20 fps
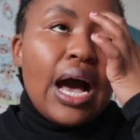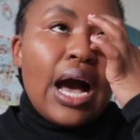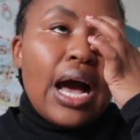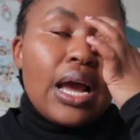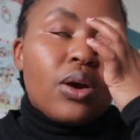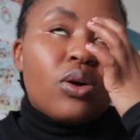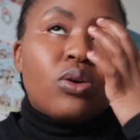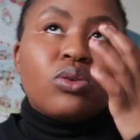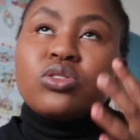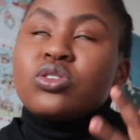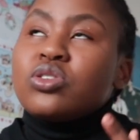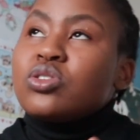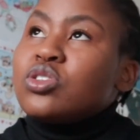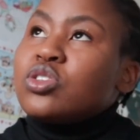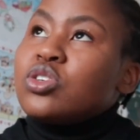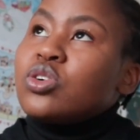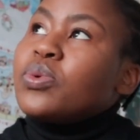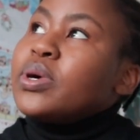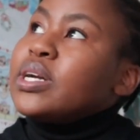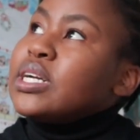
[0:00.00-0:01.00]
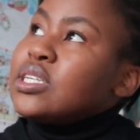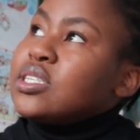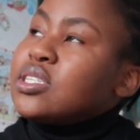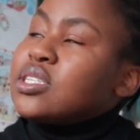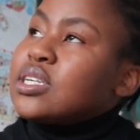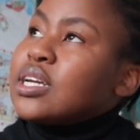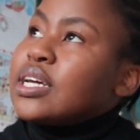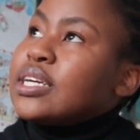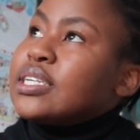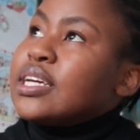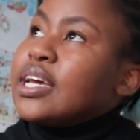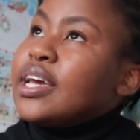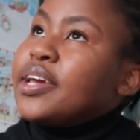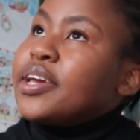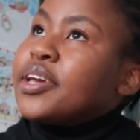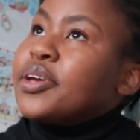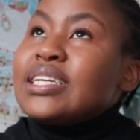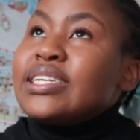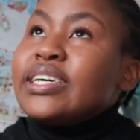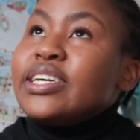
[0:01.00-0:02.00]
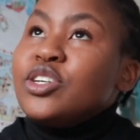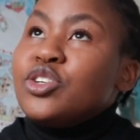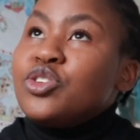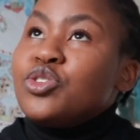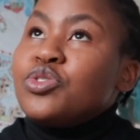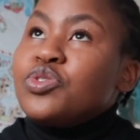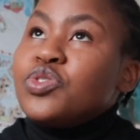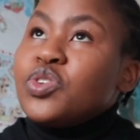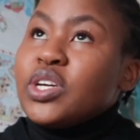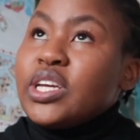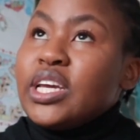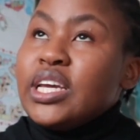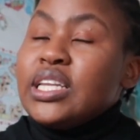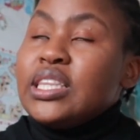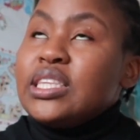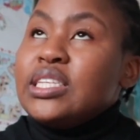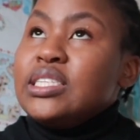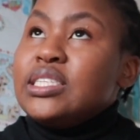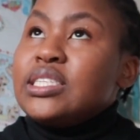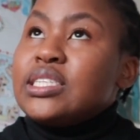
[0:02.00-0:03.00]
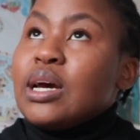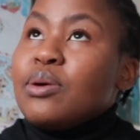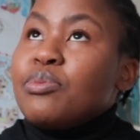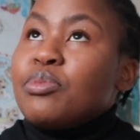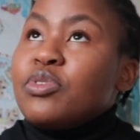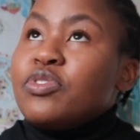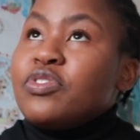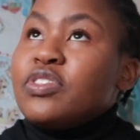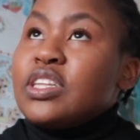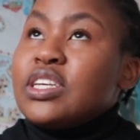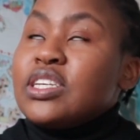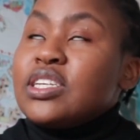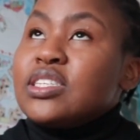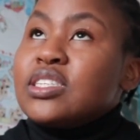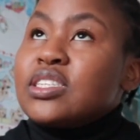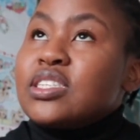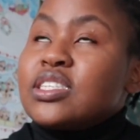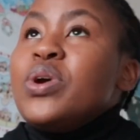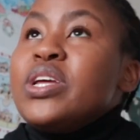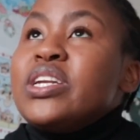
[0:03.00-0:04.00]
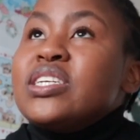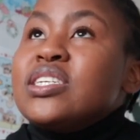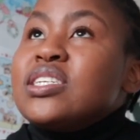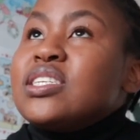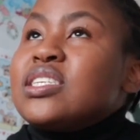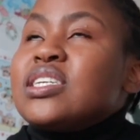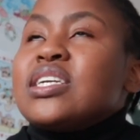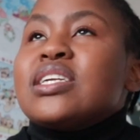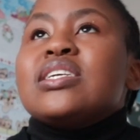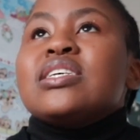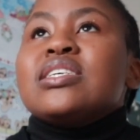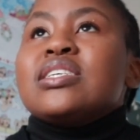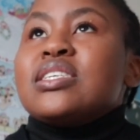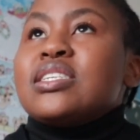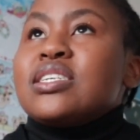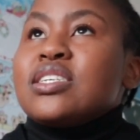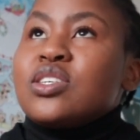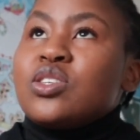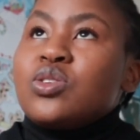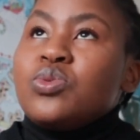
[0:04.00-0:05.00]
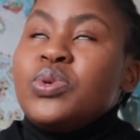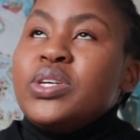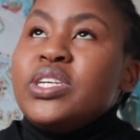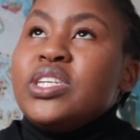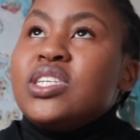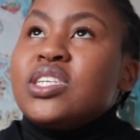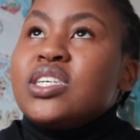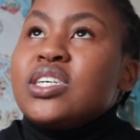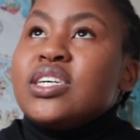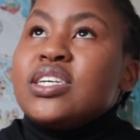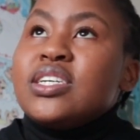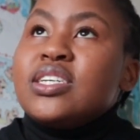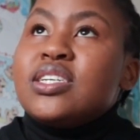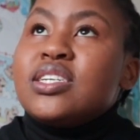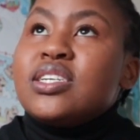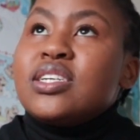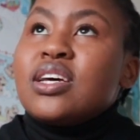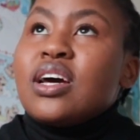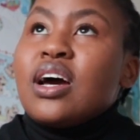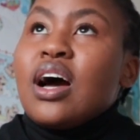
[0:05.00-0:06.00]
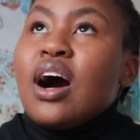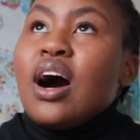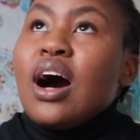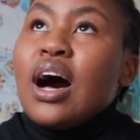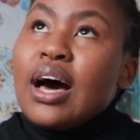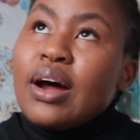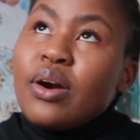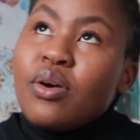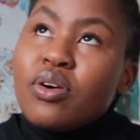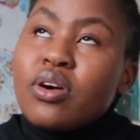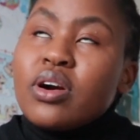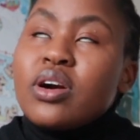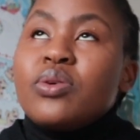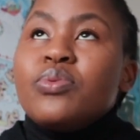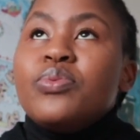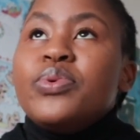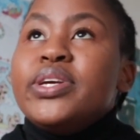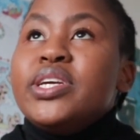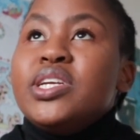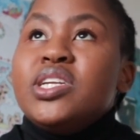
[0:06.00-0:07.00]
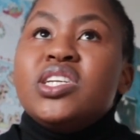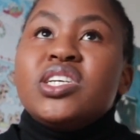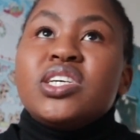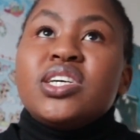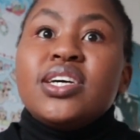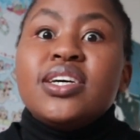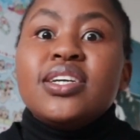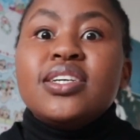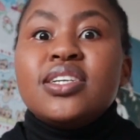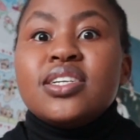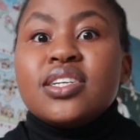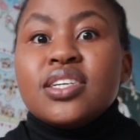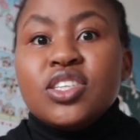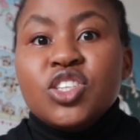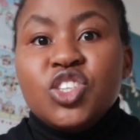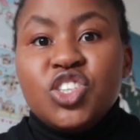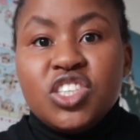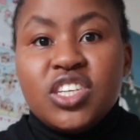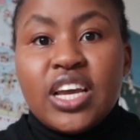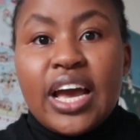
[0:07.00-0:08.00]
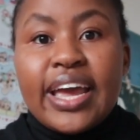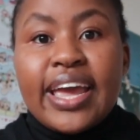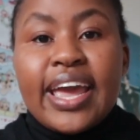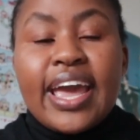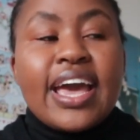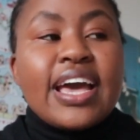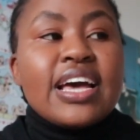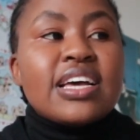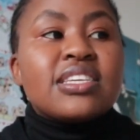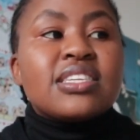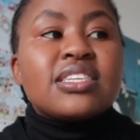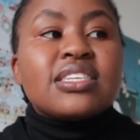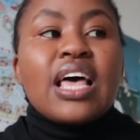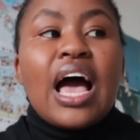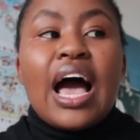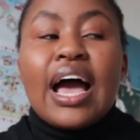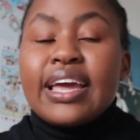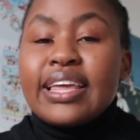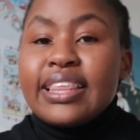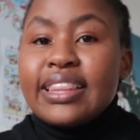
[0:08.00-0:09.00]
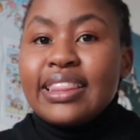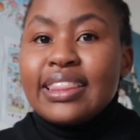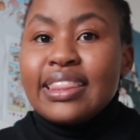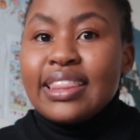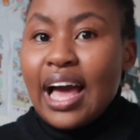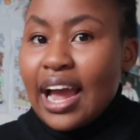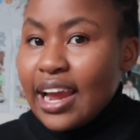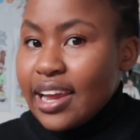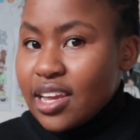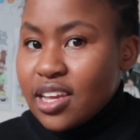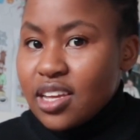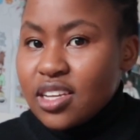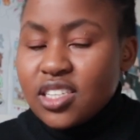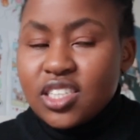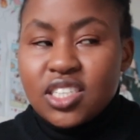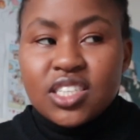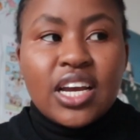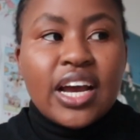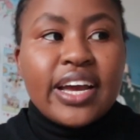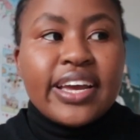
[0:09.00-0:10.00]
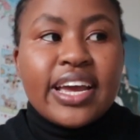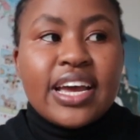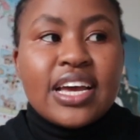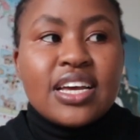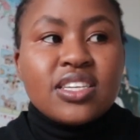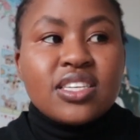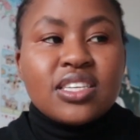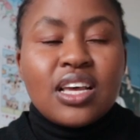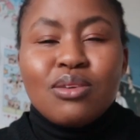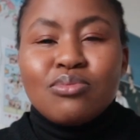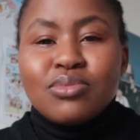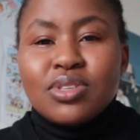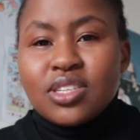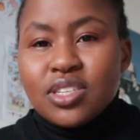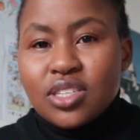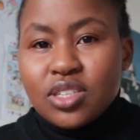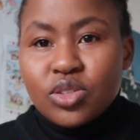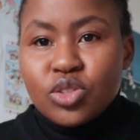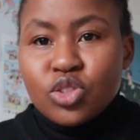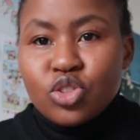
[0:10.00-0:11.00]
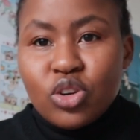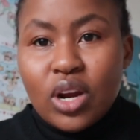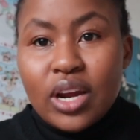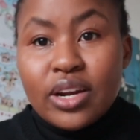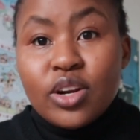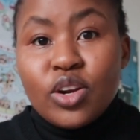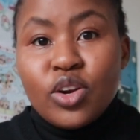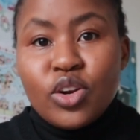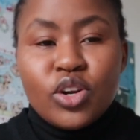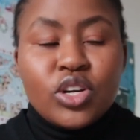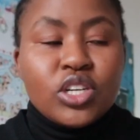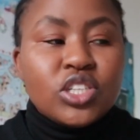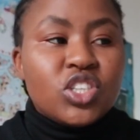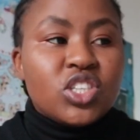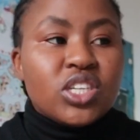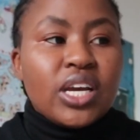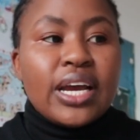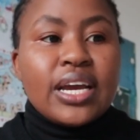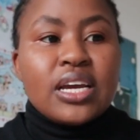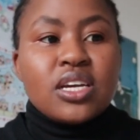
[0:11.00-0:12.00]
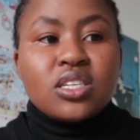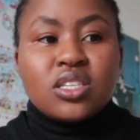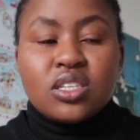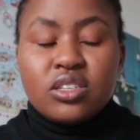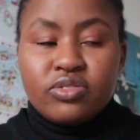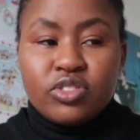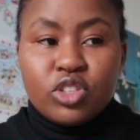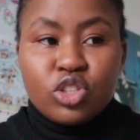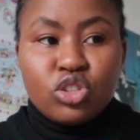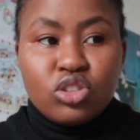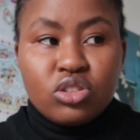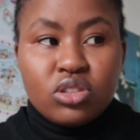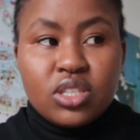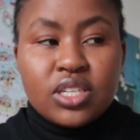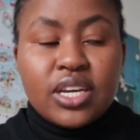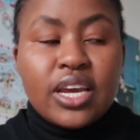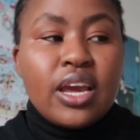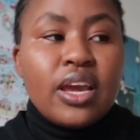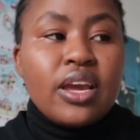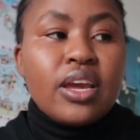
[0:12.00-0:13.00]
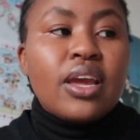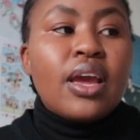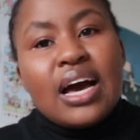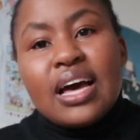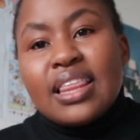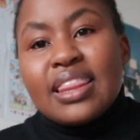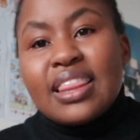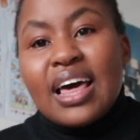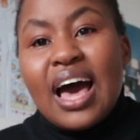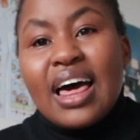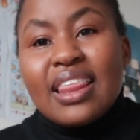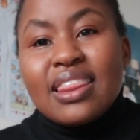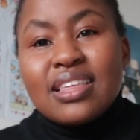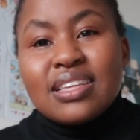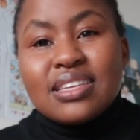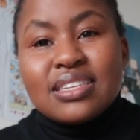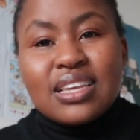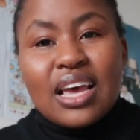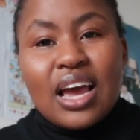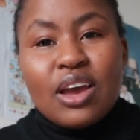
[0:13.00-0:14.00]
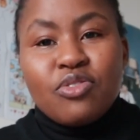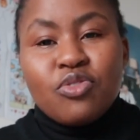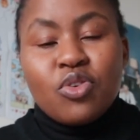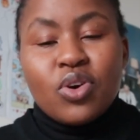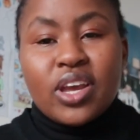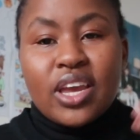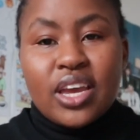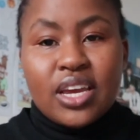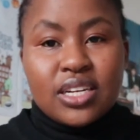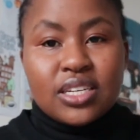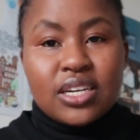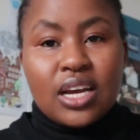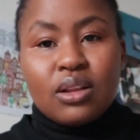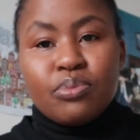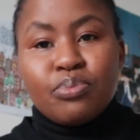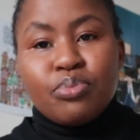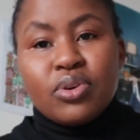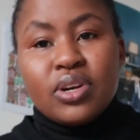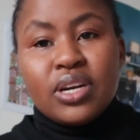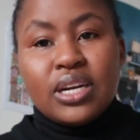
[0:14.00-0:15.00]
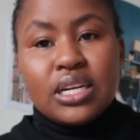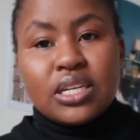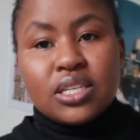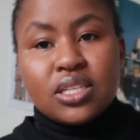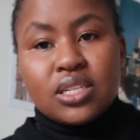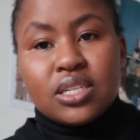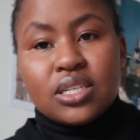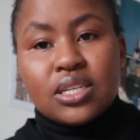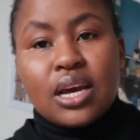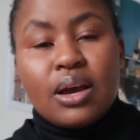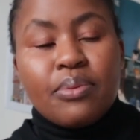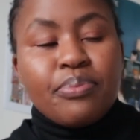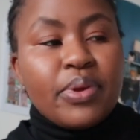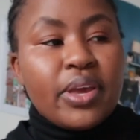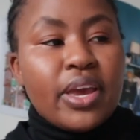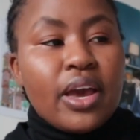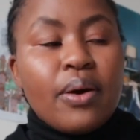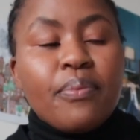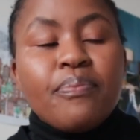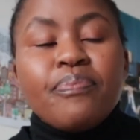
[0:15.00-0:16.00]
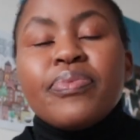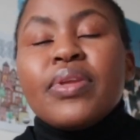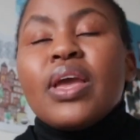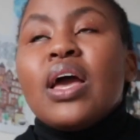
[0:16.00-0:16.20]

I also took, what else did I take? I tend to forget these type of things. We did statistics, we did R, we did G I S. I like G I S. I'm still trying to learn G I S even today. The others I forget. I'll put a list up here.